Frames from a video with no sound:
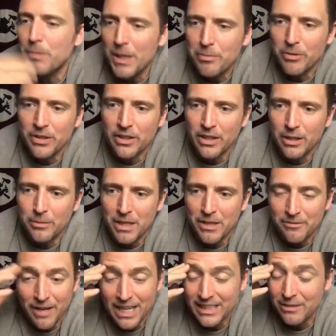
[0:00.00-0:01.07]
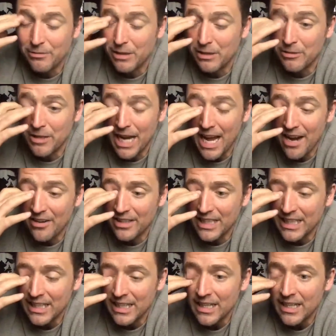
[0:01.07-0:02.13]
people that are going to be offended, when in reality,